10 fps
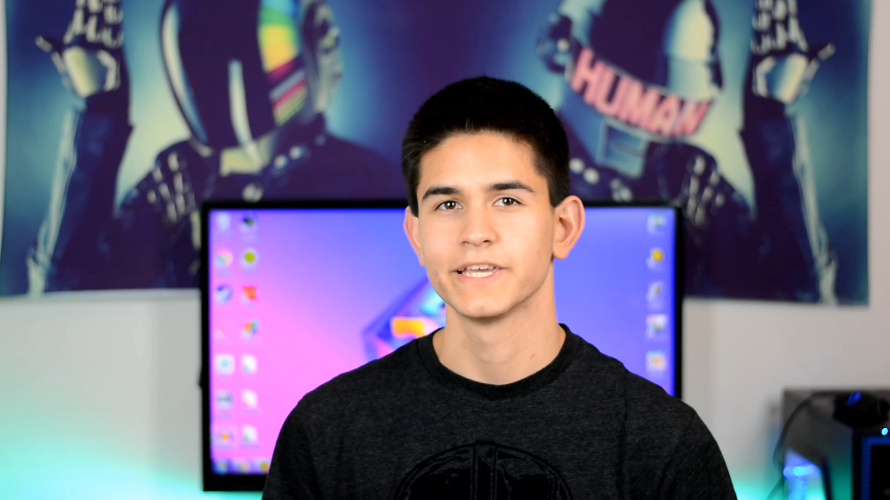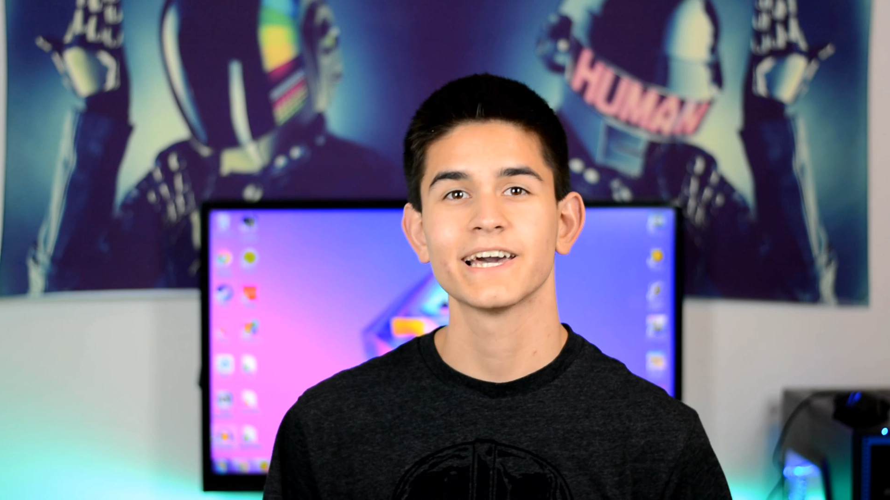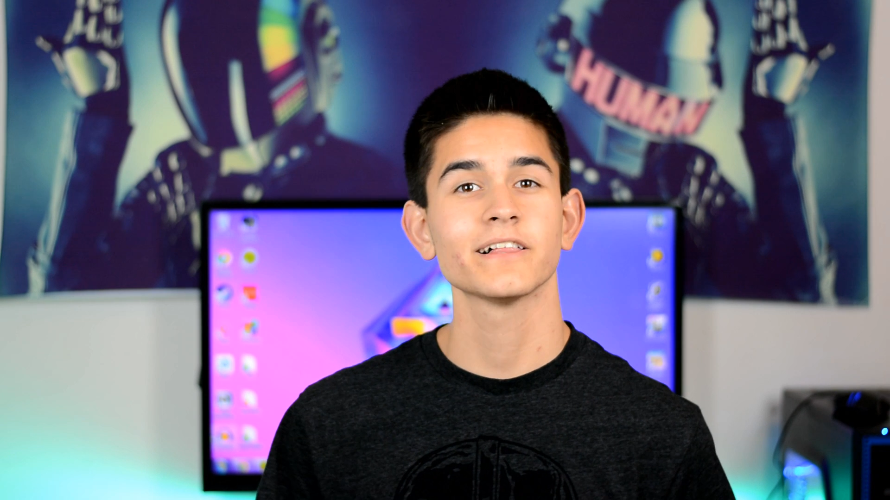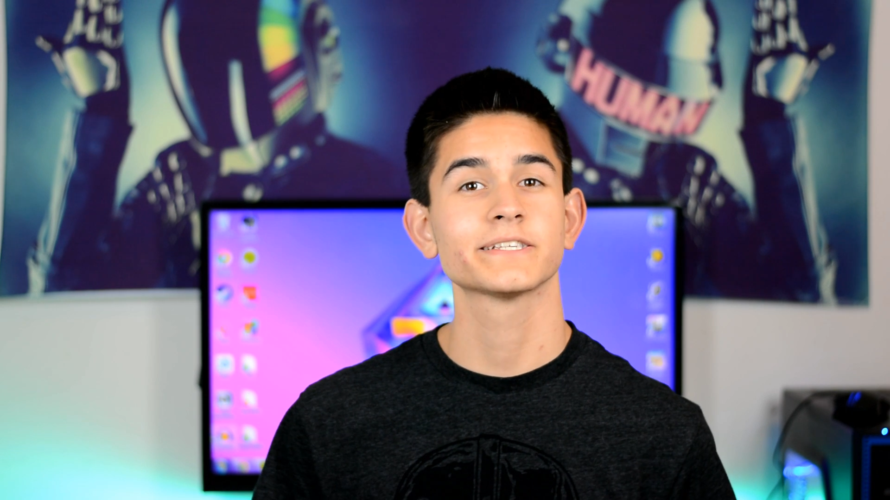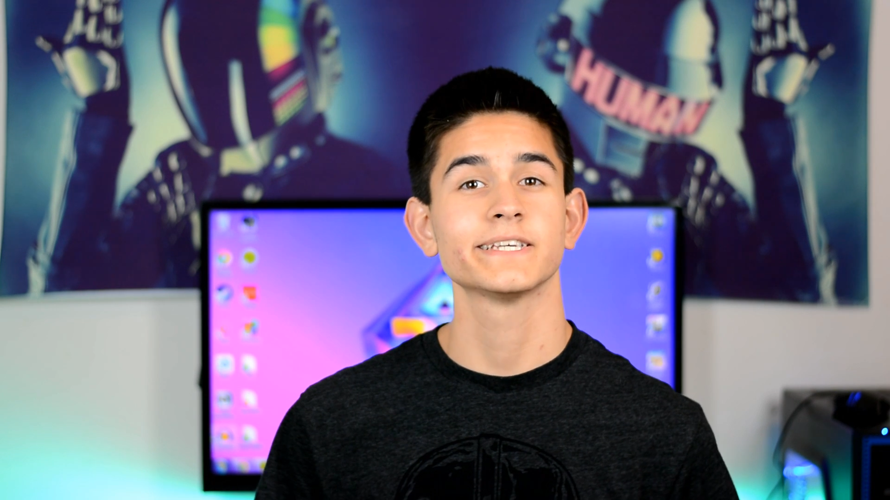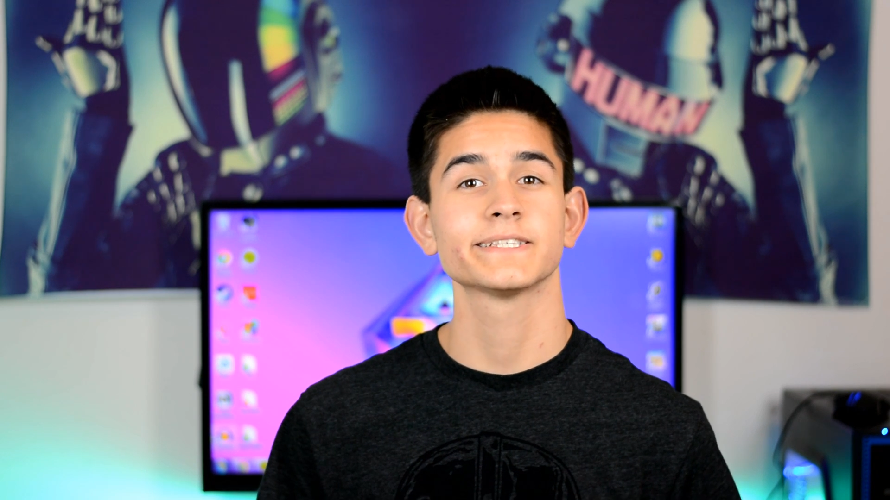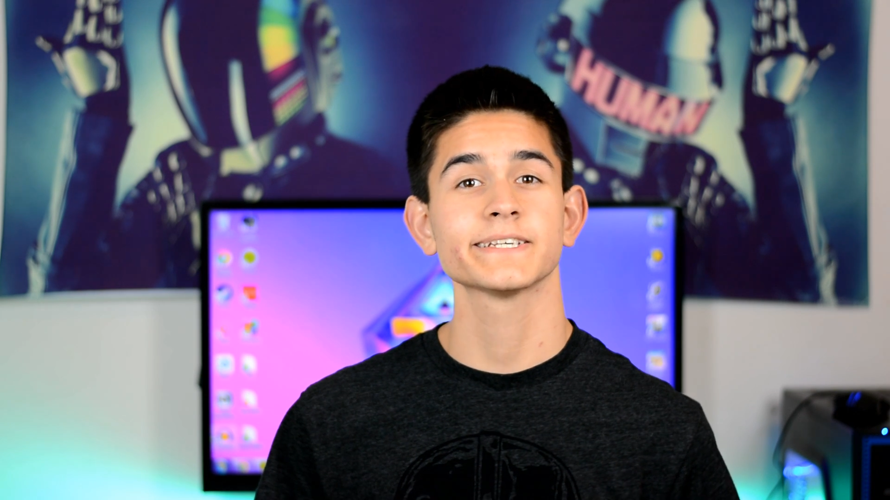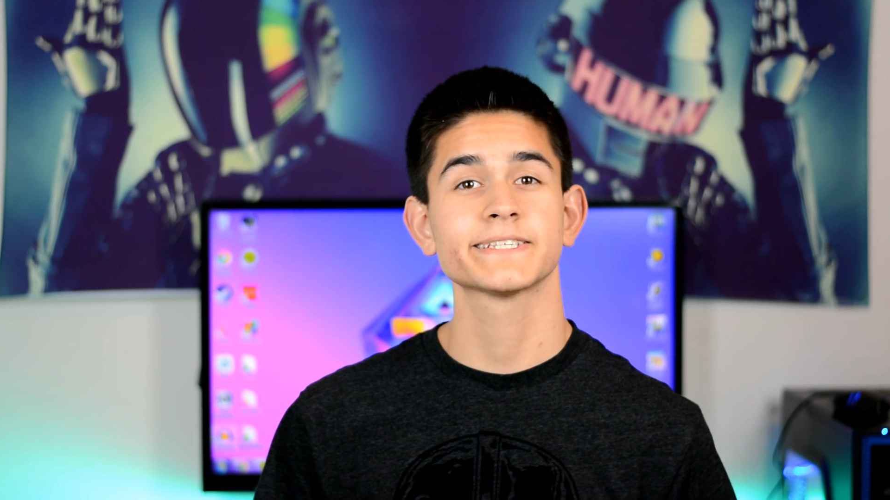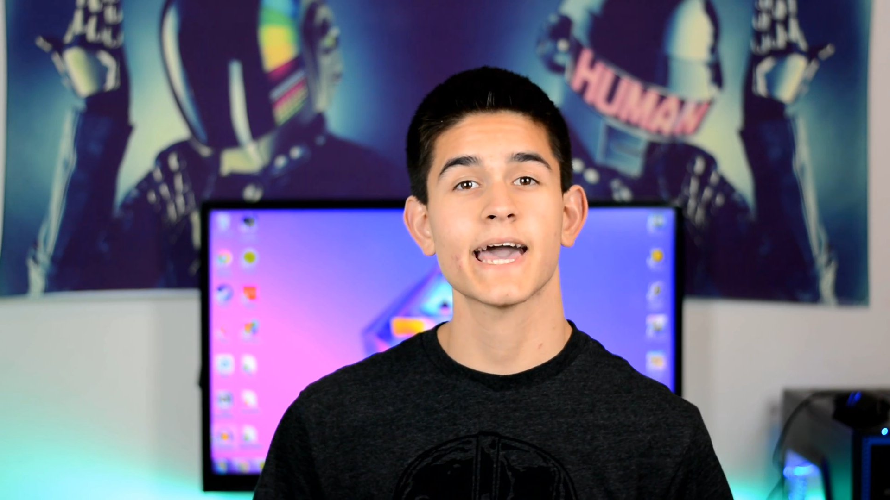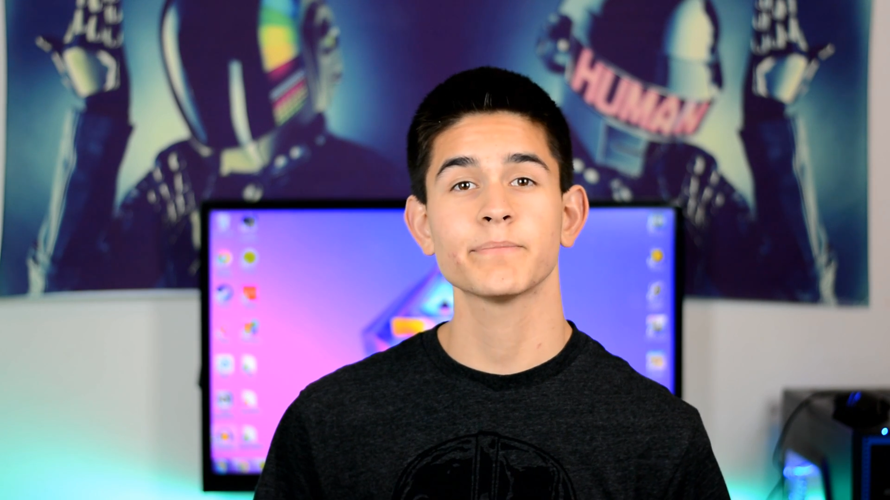The Galaxy
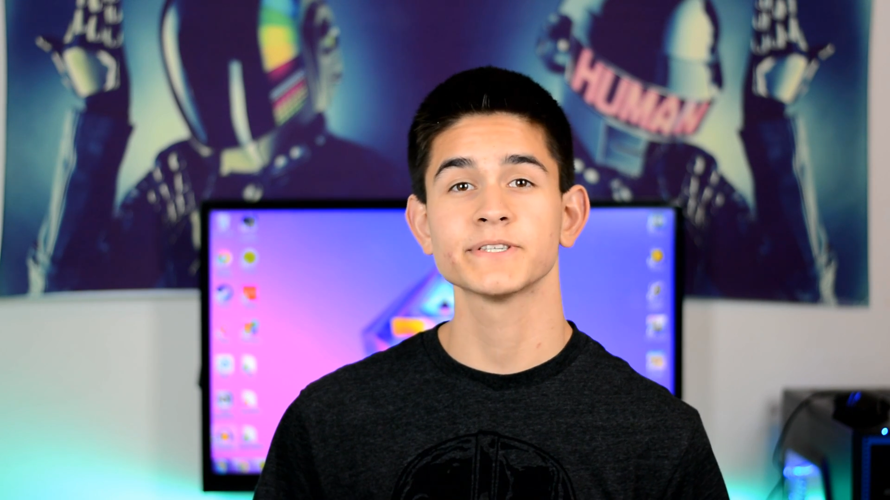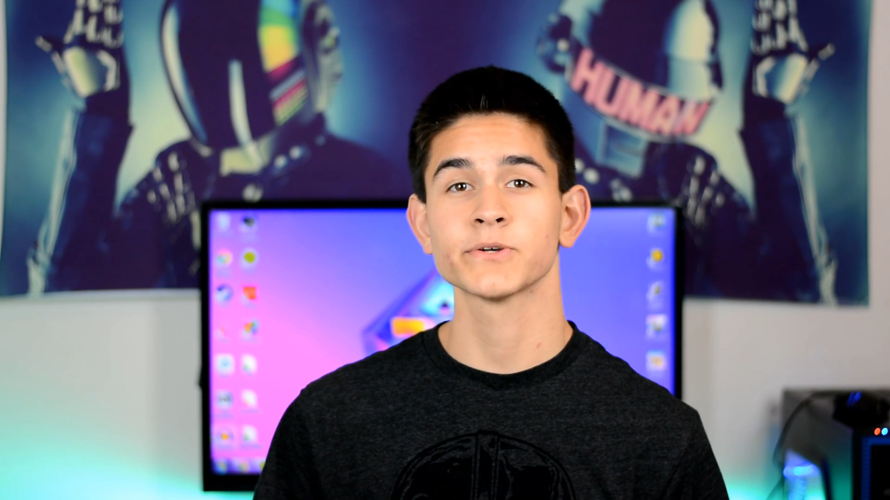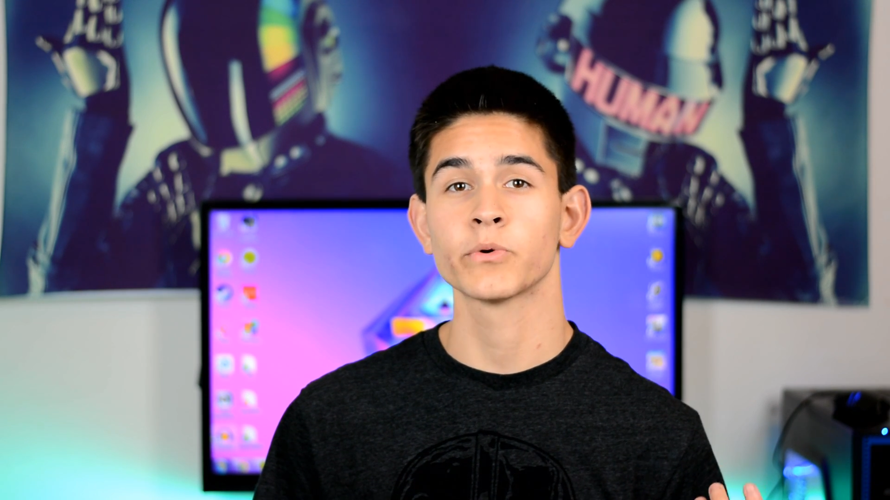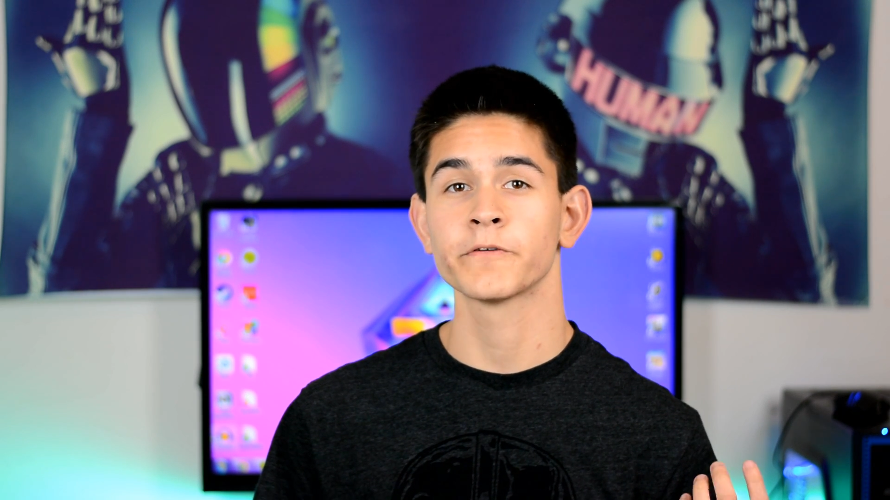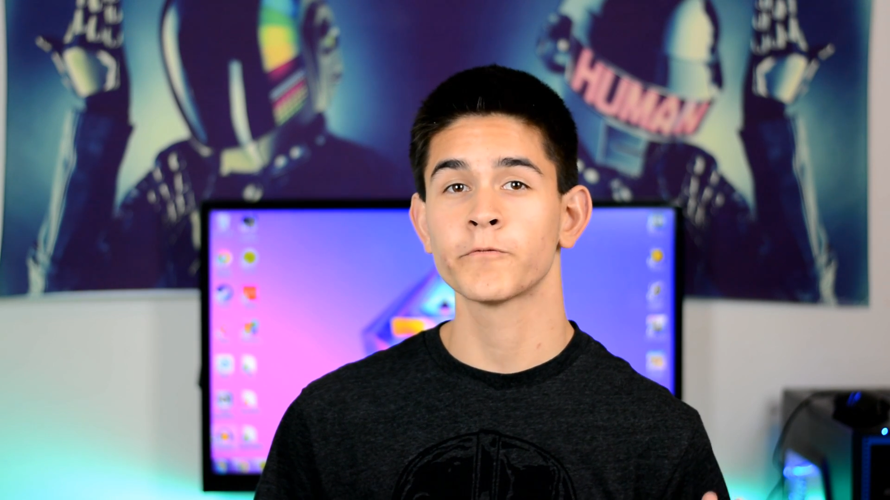S6 happens to weigh